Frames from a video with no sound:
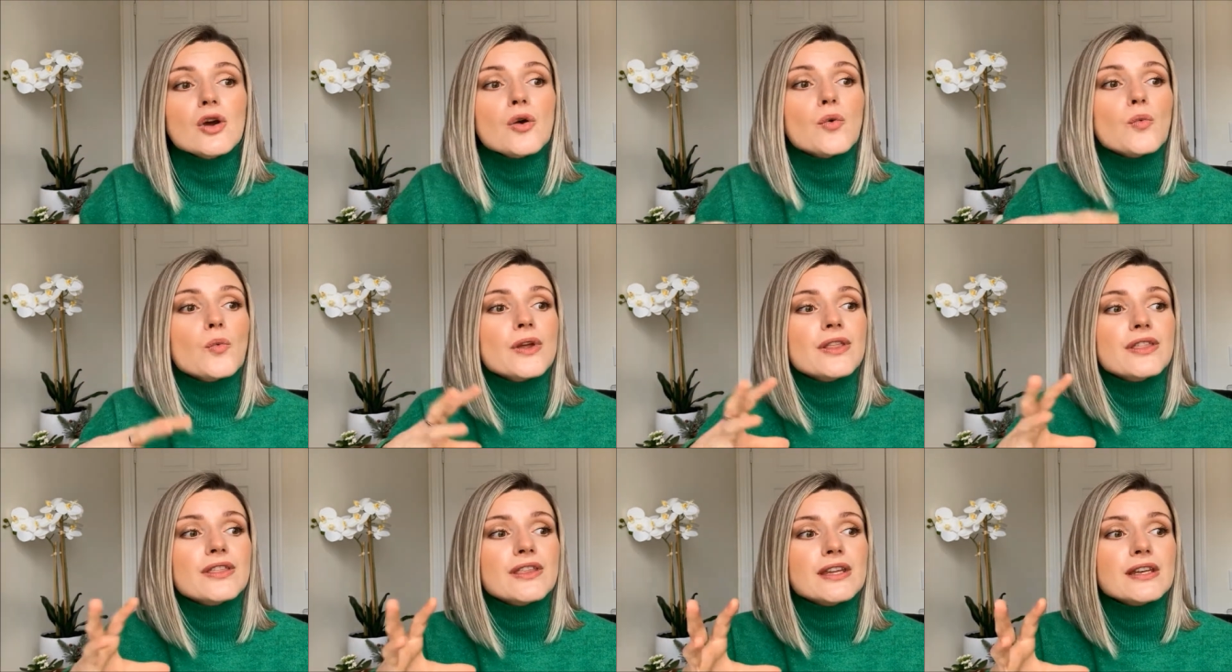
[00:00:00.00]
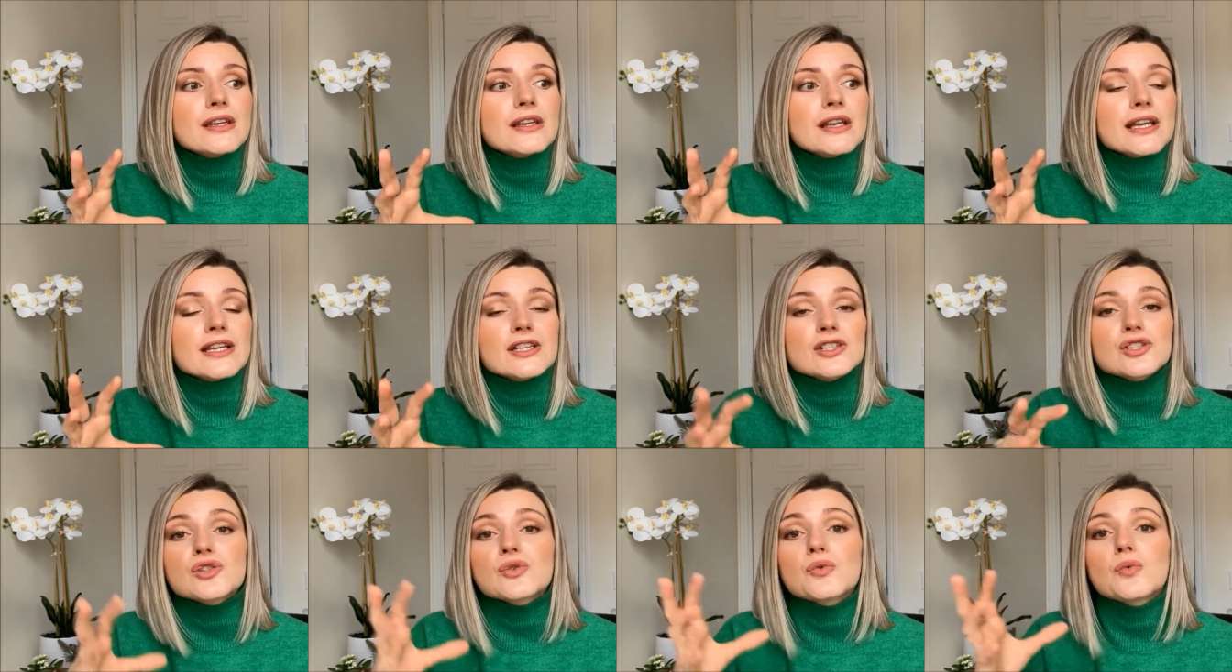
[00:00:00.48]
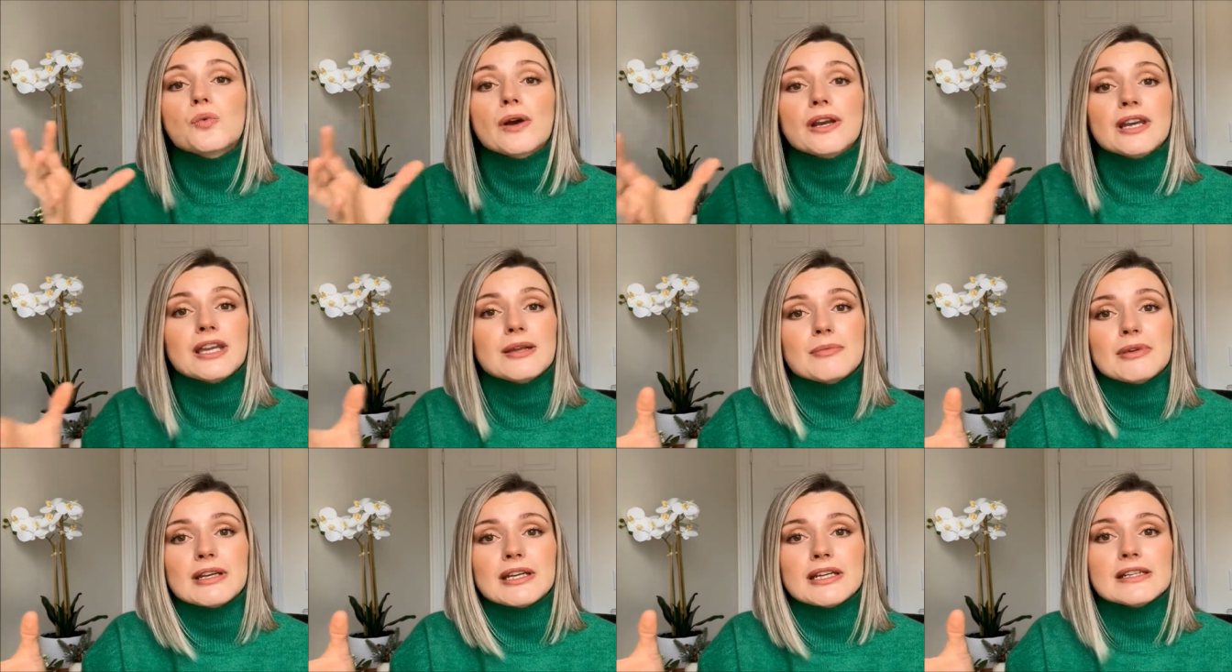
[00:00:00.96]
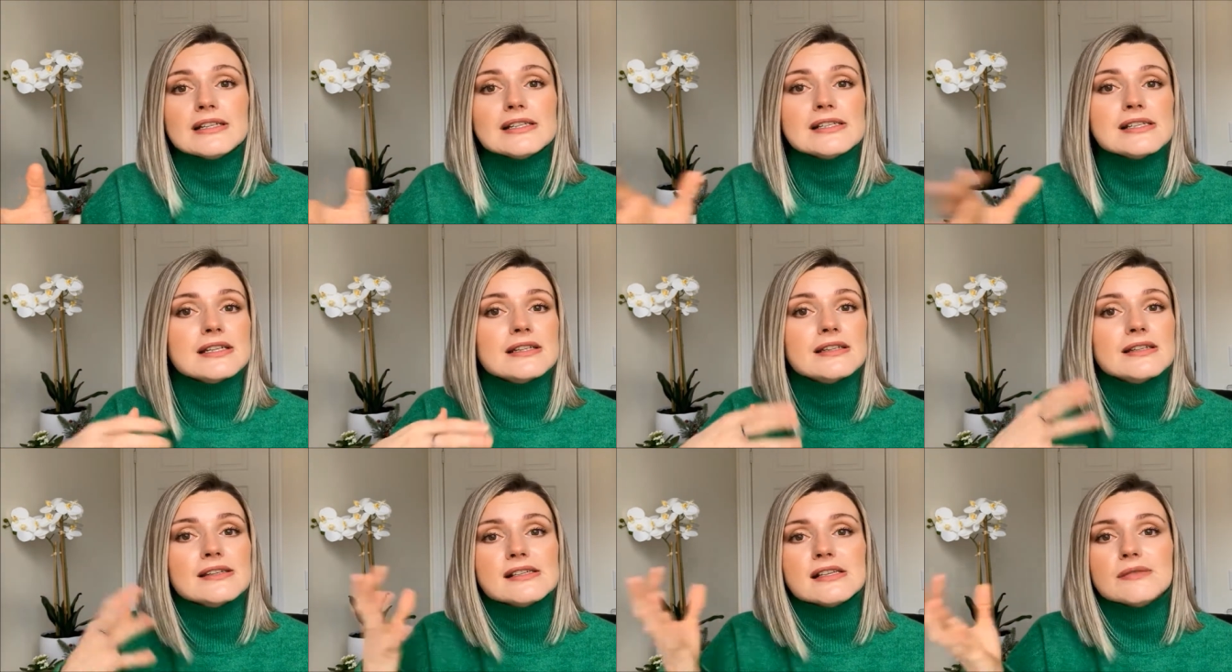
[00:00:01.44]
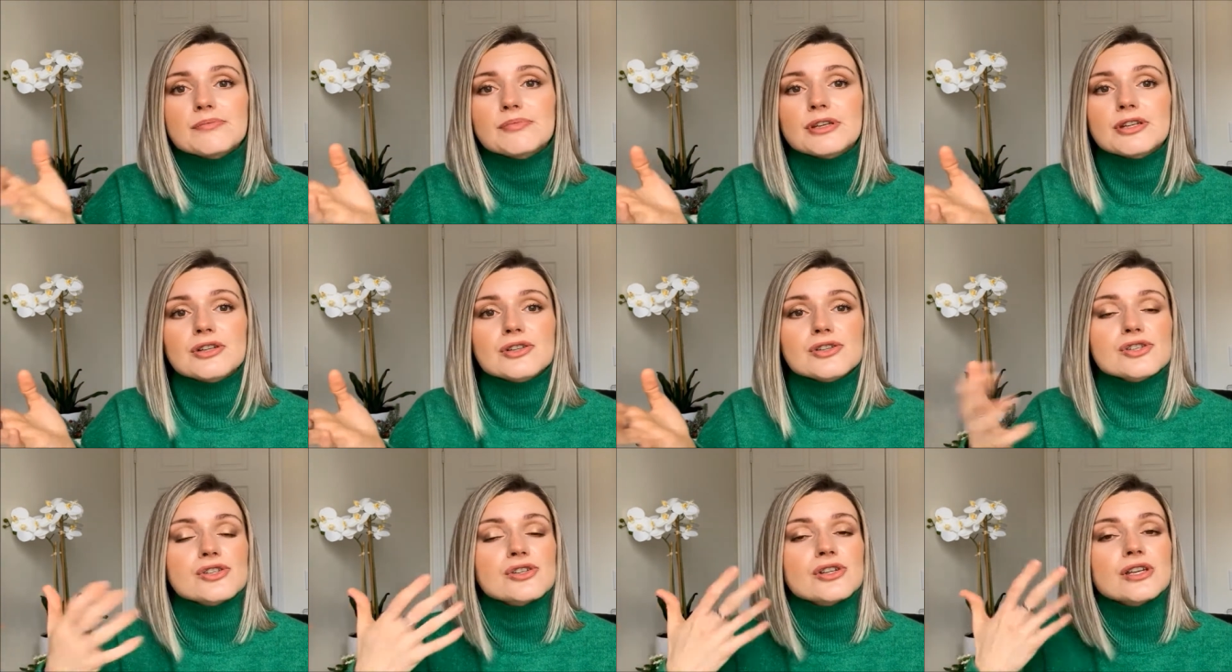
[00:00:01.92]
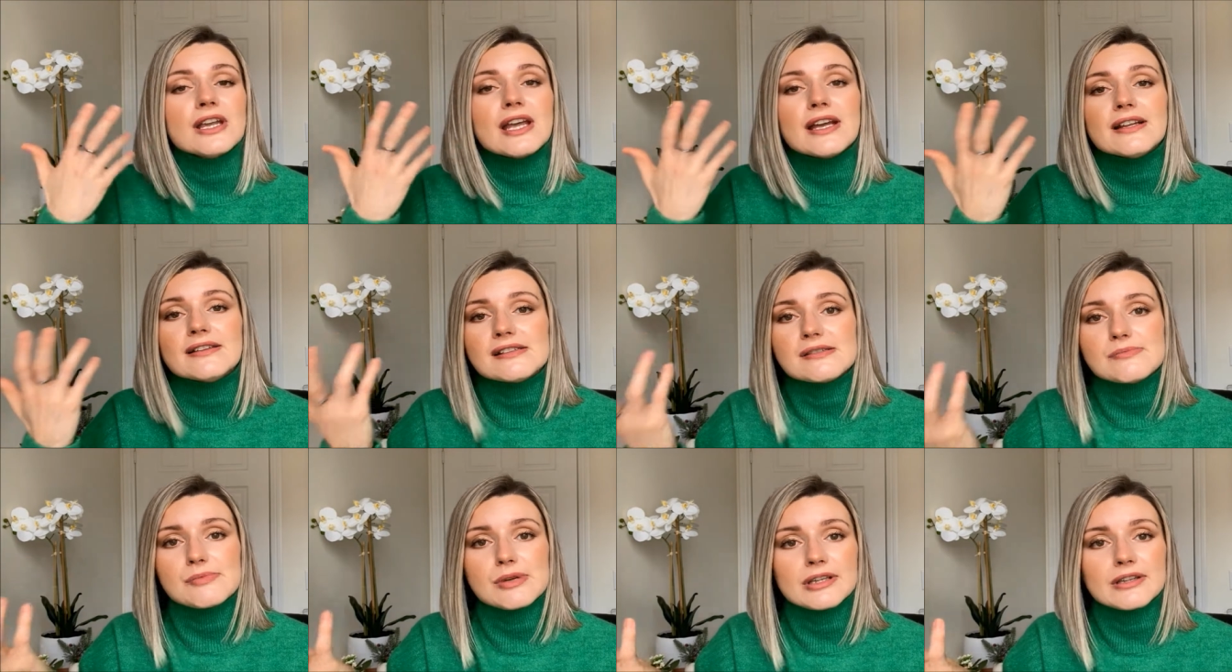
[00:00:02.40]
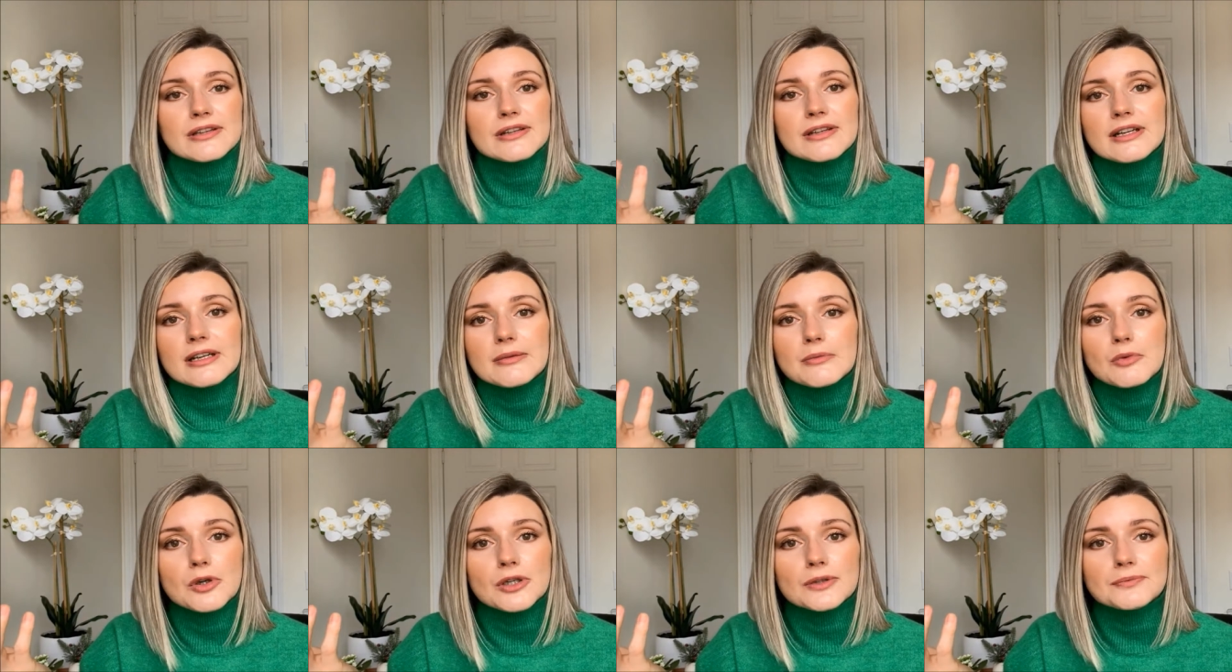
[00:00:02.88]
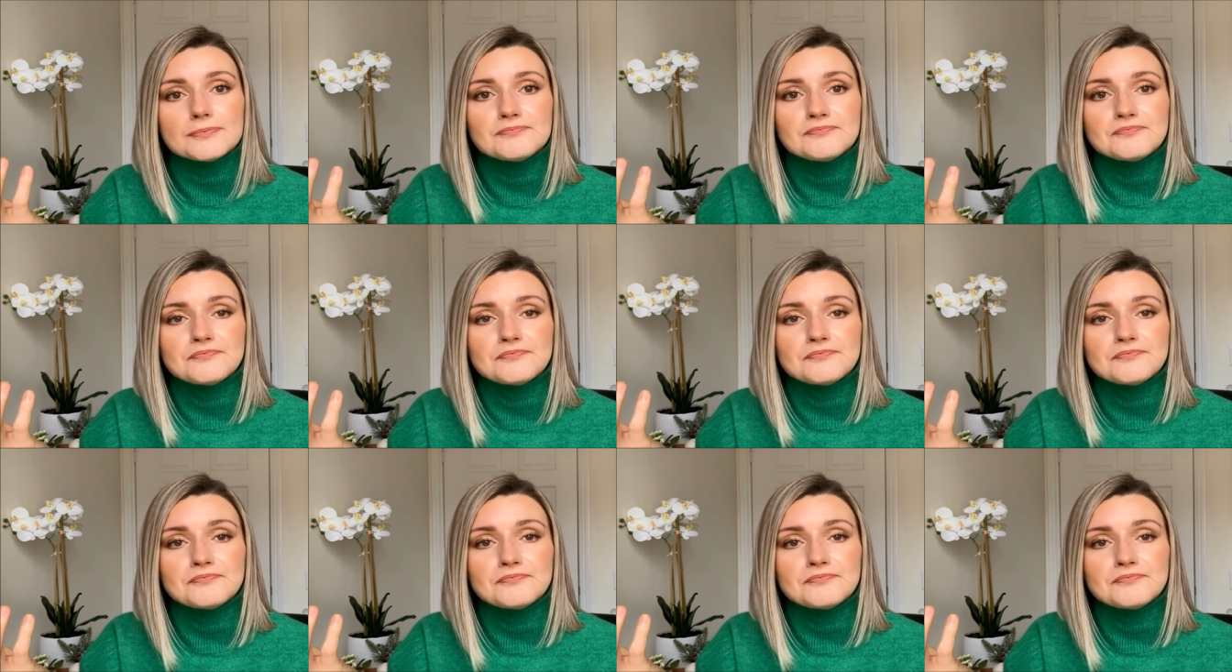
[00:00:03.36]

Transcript: within like 20 minutes, it disappears, so you can't smell it anymore.